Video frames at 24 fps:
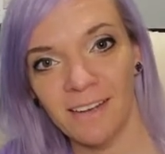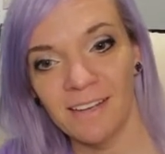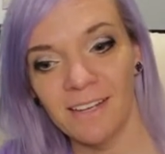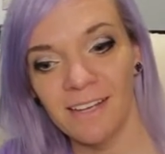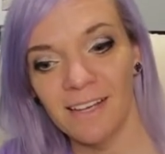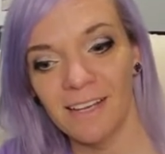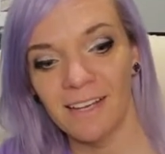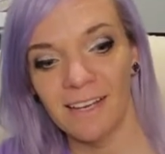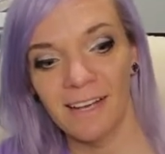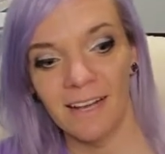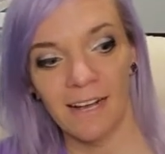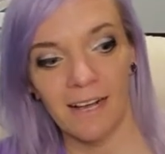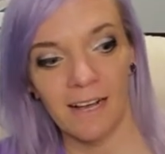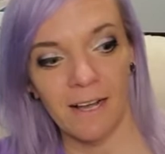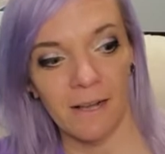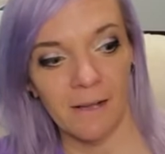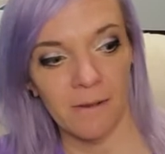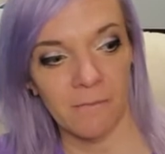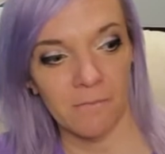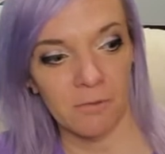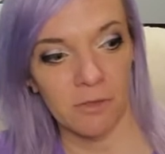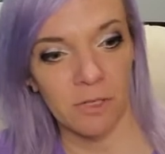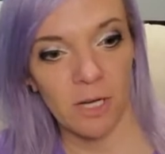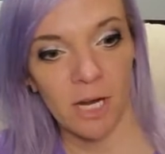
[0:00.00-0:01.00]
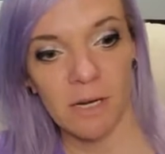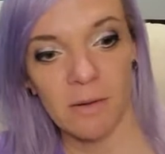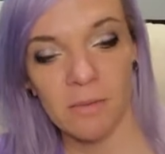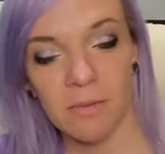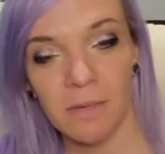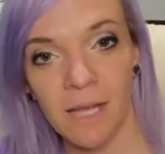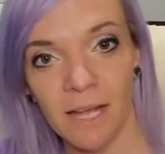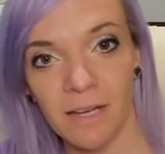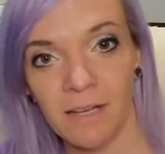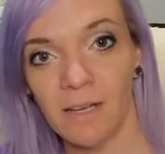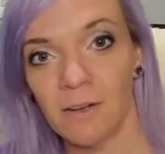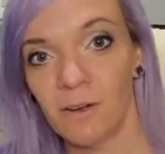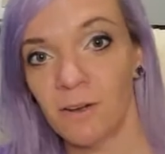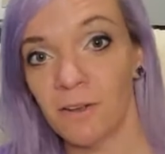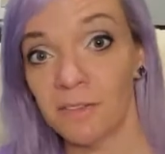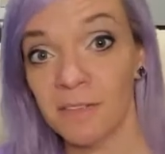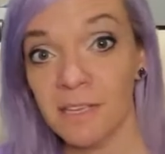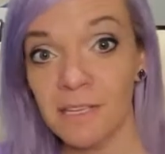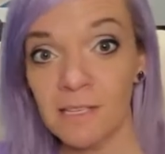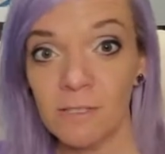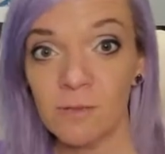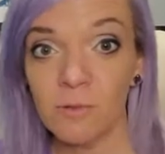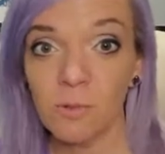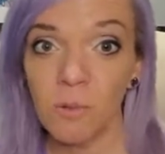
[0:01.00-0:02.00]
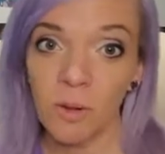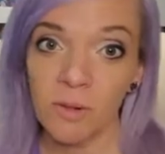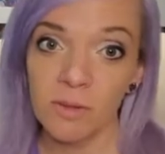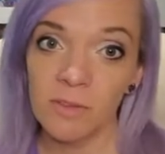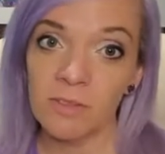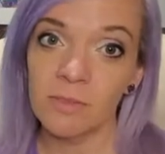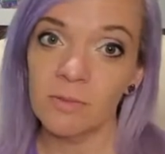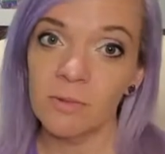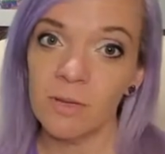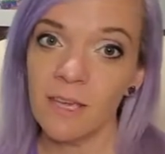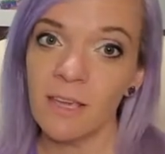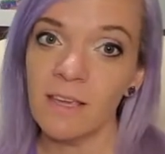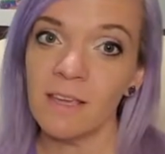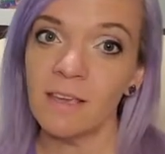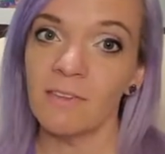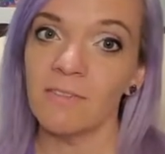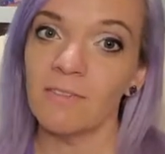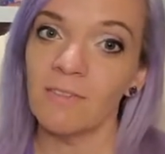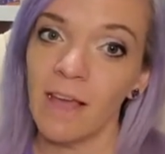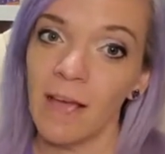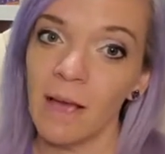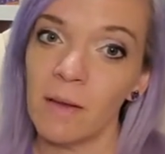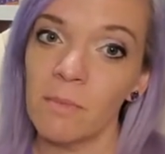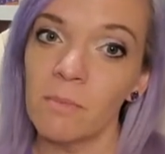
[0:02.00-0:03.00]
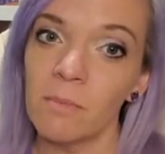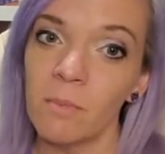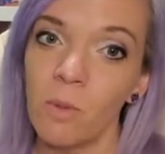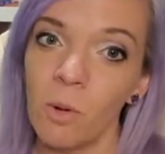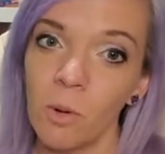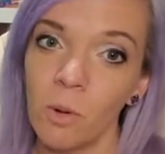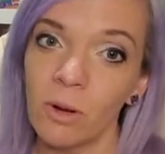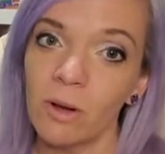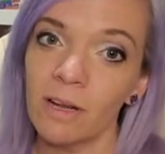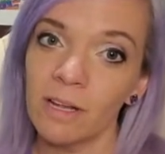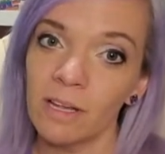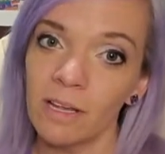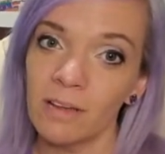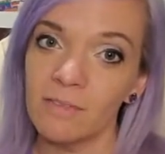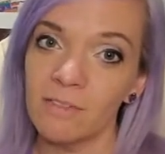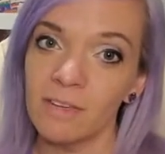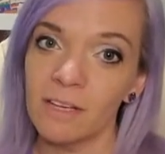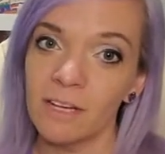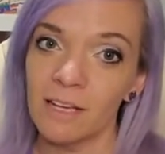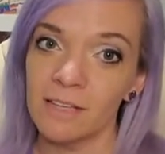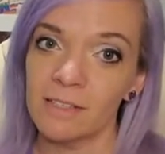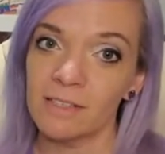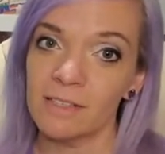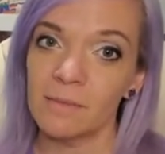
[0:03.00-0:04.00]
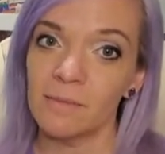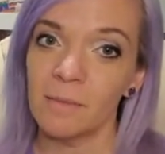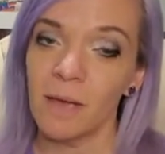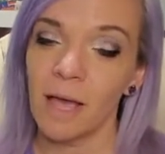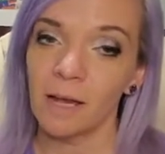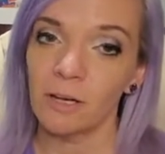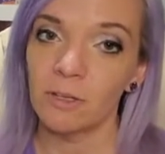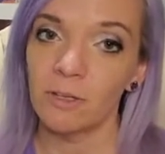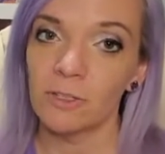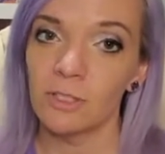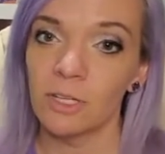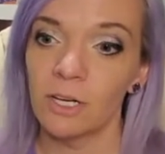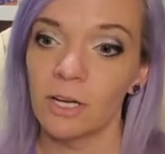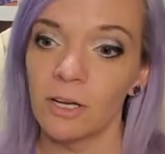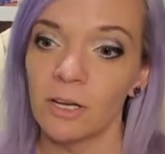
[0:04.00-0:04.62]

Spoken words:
Try to be on here at least once a week, if not more, and give you guys some extra